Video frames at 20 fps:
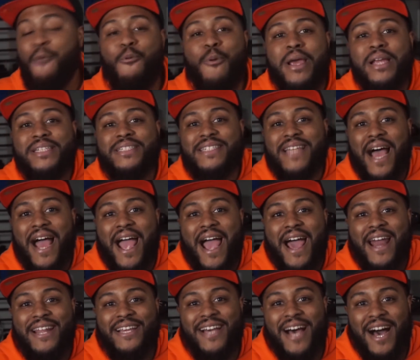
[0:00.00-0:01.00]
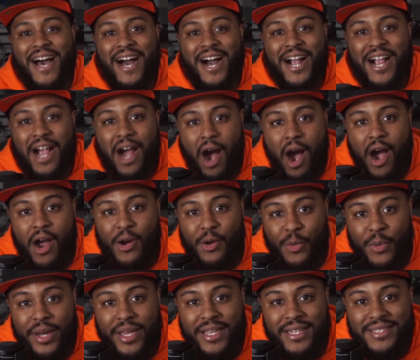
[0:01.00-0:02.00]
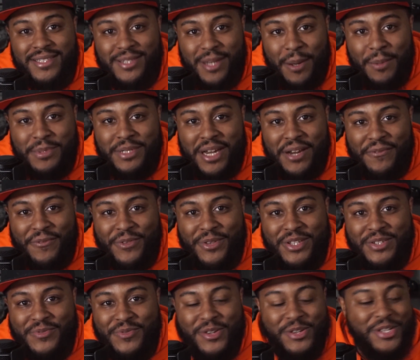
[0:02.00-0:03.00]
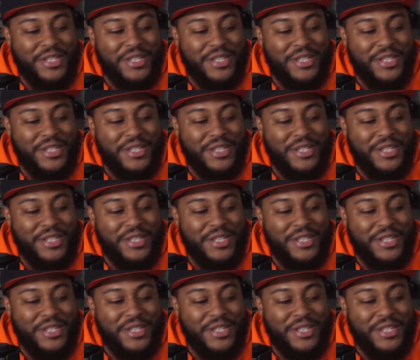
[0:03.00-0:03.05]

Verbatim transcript: wished I had a, a, concrete subject for this video.